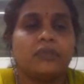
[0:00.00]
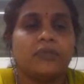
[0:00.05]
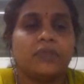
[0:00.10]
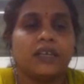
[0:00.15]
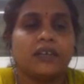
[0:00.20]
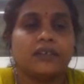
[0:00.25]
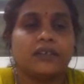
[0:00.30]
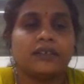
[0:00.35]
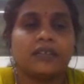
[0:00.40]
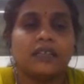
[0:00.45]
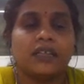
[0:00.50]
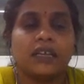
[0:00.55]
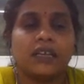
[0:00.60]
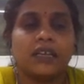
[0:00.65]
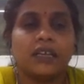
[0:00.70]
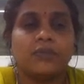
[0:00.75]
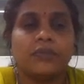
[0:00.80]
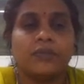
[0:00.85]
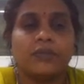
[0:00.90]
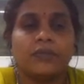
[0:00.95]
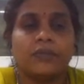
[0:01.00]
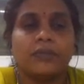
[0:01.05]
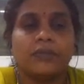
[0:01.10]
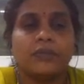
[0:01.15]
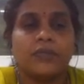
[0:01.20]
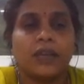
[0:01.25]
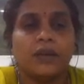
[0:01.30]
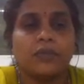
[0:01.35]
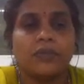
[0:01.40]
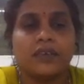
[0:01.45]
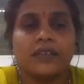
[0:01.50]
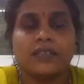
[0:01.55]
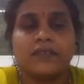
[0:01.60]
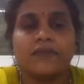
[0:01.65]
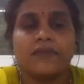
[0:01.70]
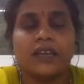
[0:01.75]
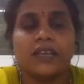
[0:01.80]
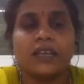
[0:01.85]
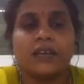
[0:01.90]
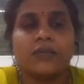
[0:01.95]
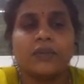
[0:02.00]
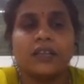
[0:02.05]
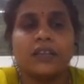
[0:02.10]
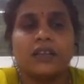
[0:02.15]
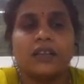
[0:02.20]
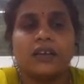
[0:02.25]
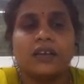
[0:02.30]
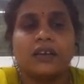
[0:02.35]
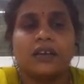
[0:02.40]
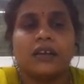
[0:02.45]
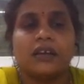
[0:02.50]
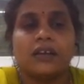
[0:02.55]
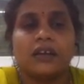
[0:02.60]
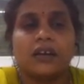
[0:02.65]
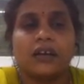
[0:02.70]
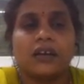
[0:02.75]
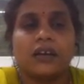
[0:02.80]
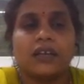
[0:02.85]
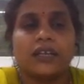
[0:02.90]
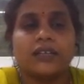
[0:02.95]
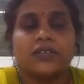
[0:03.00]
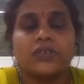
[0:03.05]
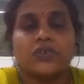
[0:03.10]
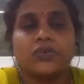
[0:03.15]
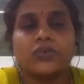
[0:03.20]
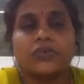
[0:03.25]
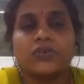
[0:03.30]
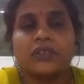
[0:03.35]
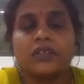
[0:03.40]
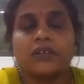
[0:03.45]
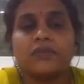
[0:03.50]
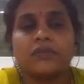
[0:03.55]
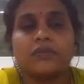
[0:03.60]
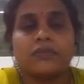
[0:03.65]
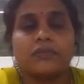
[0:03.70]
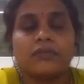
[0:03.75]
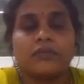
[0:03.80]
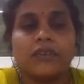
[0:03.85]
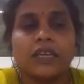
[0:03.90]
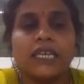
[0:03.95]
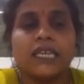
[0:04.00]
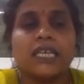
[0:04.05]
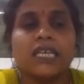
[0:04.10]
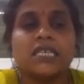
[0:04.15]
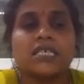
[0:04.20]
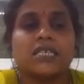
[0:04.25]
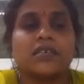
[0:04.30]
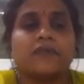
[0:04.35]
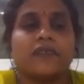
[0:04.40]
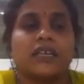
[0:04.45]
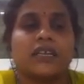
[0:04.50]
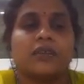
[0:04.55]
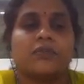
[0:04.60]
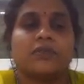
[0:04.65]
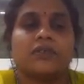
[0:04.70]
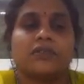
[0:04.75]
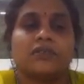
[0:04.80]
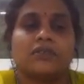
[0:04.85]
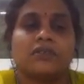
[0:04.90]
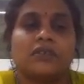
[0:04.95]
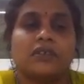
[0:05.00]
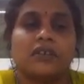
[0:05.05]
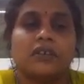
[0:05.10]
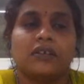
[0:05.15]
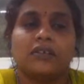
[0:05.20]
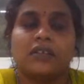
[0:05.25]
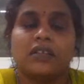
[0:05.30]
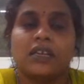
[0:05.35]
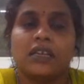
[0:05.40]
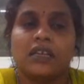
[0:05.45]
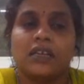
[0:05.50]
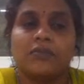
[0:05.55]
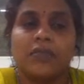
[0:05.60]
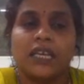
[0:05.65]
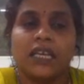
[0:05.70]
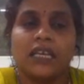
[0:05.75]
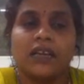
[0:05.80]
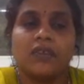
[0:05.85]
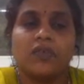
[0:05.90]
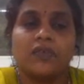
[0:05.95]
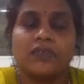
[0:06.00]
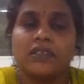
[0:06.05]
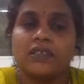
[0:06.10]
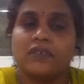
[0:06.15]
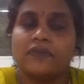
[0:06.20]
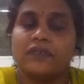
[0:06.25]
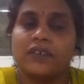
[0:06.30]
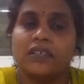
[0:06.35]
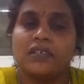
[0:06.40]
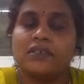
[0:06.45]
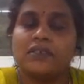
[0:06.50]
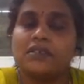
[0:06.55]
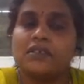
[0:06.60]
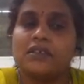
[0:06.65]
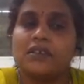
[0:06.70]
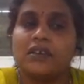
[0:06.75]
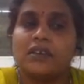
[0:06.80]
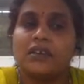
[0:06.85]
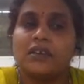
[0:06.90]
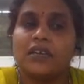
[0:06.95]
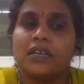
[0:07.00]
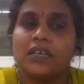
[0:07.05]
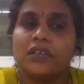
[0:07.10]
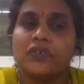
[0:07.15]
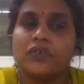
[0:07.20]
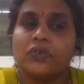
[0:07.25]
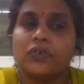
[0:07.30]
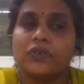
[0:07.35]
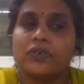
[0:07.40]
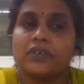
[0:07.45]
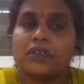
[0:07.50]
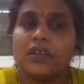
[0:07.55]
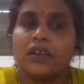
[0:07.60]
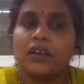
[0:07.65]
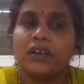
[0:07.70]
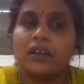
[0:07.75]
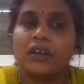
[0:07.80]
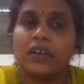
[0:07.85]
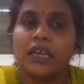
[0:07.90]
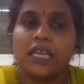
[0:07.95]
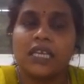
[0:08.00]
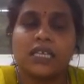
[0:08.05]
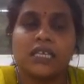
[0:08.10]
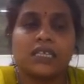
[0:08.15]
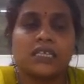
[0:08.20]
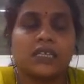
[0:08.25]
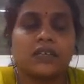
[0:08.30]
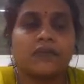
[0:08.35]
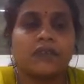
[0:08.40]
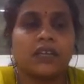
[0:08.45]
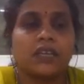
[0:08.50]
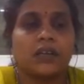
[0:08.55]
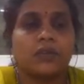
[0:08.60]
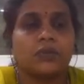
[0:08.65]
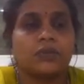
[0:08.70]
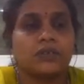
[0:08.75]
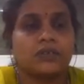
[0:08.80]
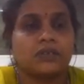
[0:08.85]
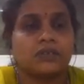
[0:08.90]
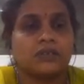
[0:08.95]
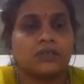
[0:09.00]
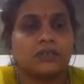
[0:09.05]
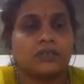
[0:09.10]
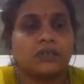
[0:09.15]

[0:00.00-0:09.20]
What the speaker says: because the num is a variable. It stores the integer variables. The meaning of this one is it stores the integer variables.